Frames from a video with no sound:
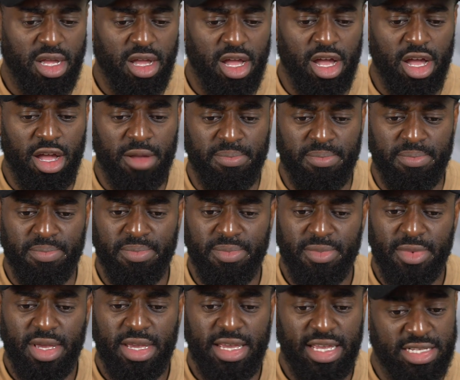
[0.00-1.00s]
um,
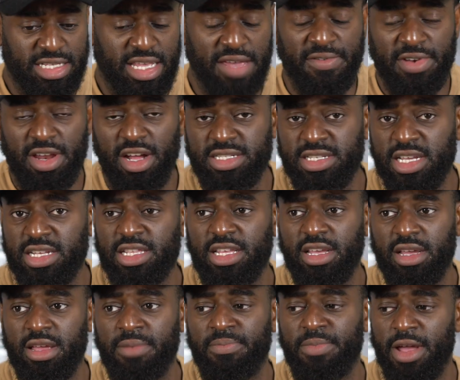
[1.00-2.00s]
he's given
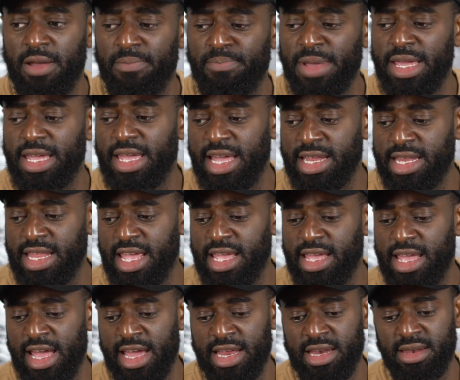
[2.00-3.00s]
Arteta a, a big
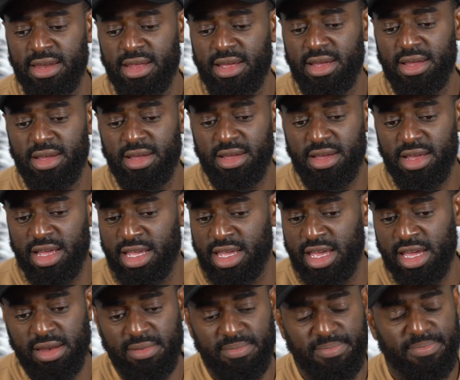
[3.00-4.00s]
headache. And
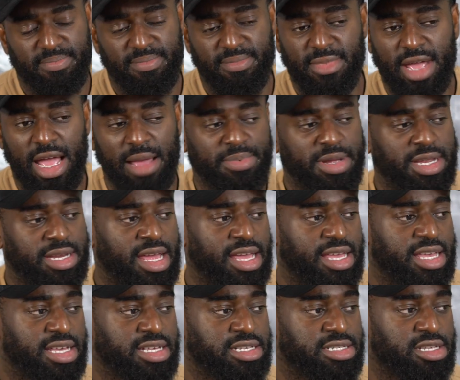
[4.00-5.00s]
again, happy that
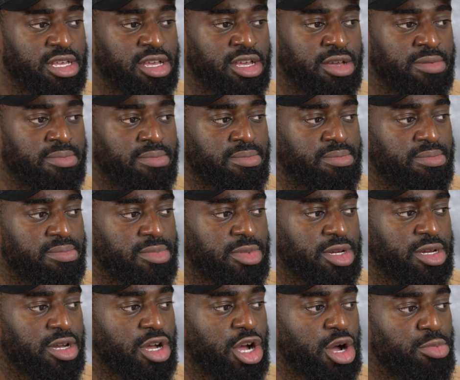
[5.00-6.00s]
he's um,
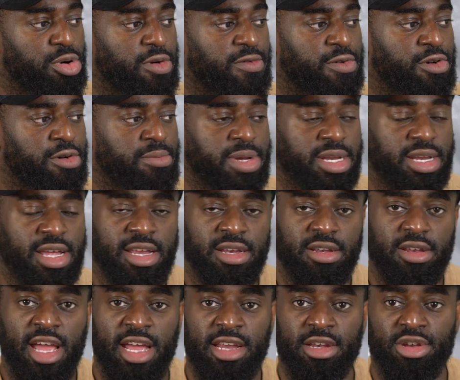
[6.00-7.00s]
performing
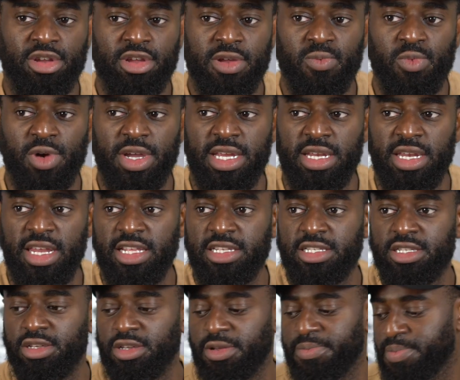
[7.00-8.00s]
and, and doing what he
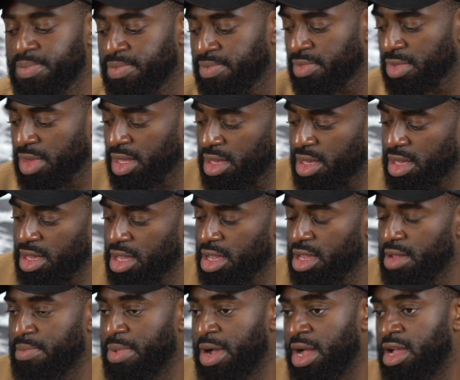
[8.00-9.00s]
needs to.
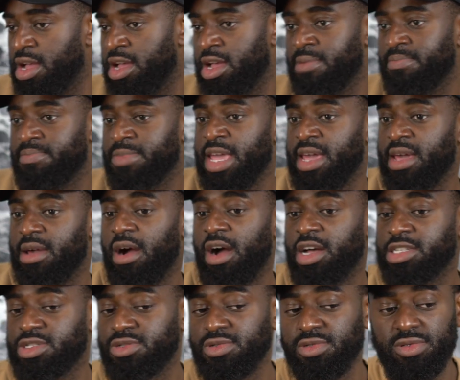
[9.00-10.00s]
But um, yeah,
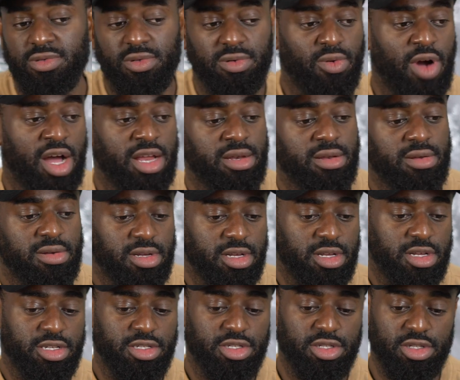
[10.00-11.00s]
Arsenal won
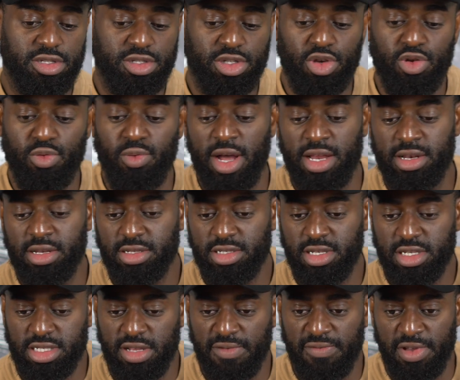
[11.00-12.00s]
2 1
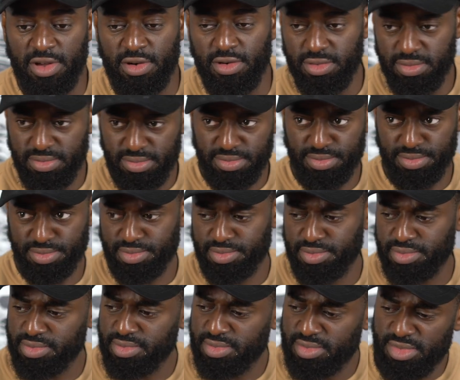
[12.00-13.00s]
to Seville.
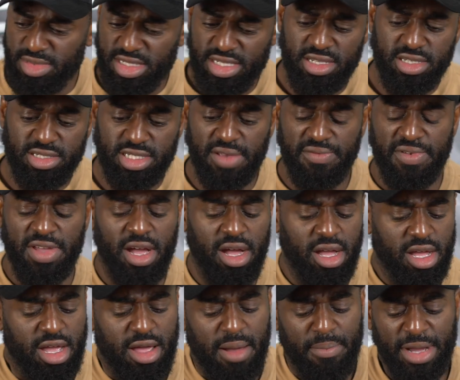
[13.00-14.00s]

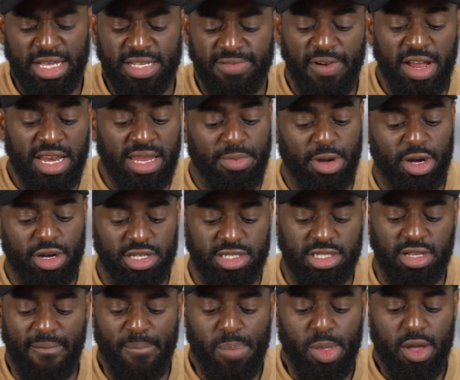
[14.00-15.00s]
Sevilla. But it's funny
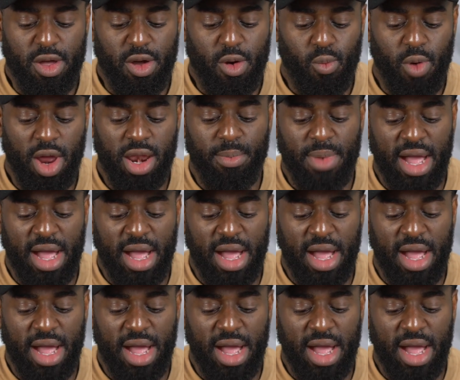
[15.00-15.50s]
because one of